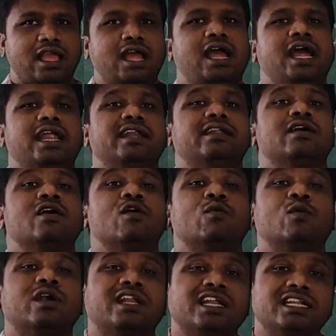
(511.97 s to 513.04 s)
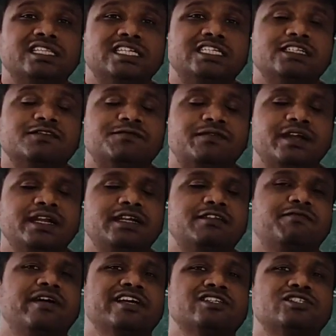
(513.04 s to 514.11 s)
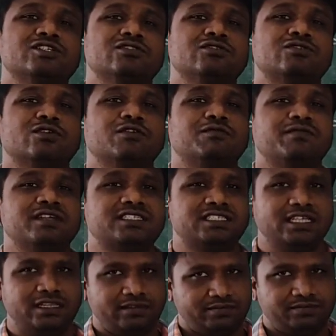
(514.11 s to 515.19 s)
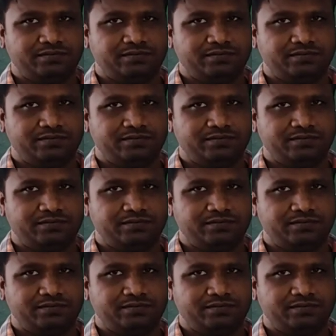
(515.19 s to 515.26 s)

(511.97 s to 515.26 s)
and what are the different functions of a cell.